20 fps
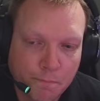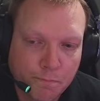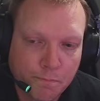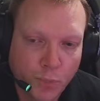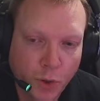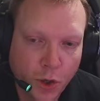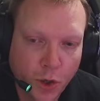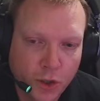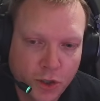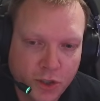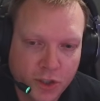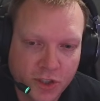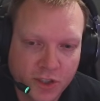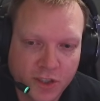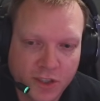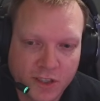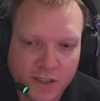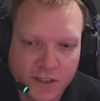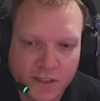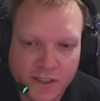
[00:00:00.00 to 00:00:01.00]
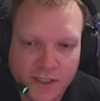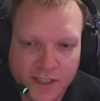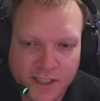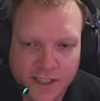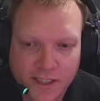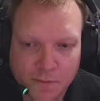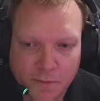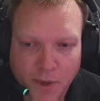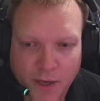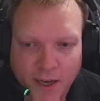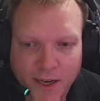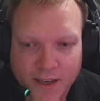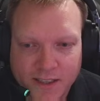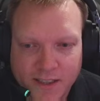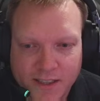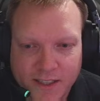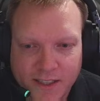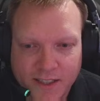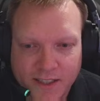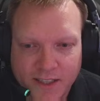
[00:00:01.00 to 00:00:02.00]
purchased season
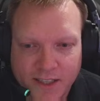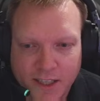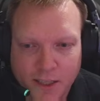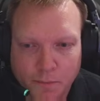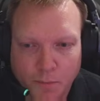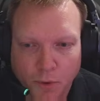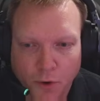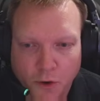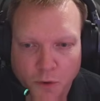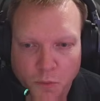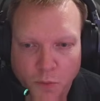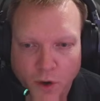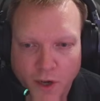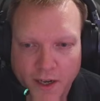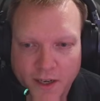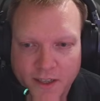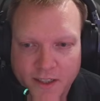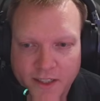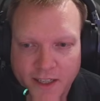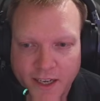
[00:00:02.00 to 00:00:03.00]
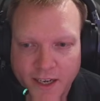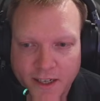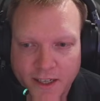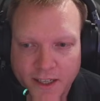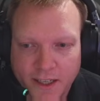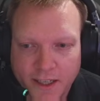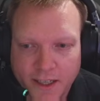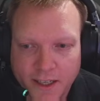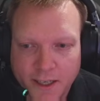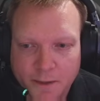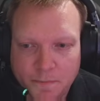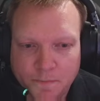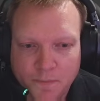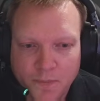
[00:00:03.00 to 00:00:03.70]
pass is the bottom one down here,